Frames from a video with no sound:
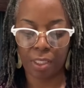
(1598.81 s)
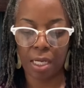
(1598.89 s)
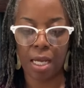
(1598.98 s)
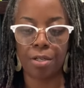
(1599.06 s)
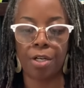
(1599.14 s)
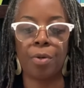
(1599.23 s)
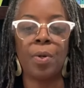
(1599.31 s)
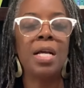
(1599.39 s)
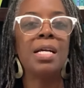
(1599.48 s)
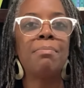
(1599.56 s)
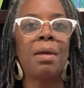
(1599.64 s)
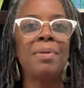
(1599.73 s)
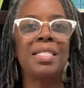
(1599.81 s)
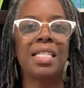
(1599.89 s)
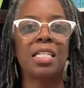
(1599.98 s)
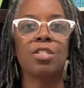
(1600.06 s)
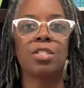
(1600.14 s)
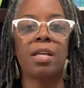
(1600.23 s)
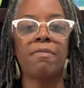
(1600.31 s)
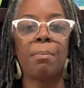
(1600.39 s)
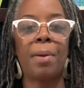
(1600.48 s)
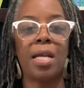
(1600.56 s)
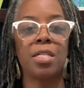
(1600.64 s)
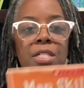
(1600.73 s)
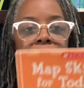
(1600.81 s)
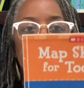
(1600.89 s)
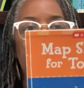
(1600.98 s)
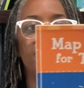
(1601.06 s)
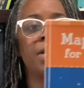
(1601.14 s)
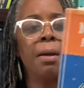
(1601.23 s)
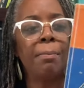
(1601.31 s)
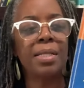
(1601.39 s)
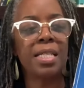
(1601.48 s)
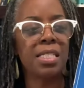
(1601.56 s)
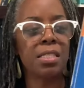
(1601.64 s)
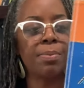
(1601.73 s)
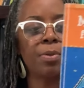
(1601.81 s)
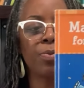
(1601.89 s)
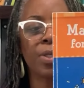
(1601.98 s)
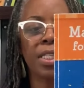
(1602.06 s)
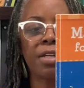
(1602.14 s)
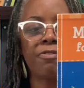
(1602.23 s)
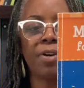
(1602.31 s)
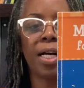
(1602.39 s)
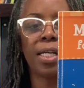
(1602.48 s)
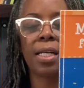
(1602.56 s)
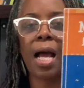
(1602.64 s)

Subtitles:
I don't know, maybe 6 or 7 pages left, but this has been really fun.